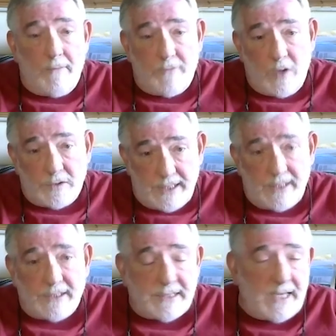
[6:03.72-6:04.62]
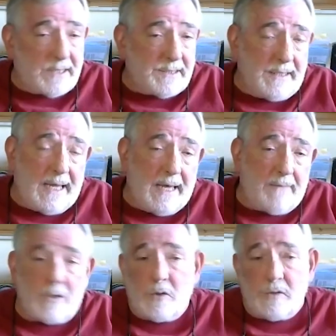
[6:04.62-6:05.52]
those insects, and they have
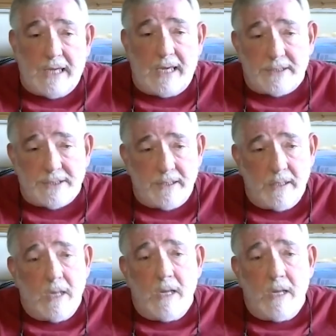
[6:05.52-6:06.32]
the glutation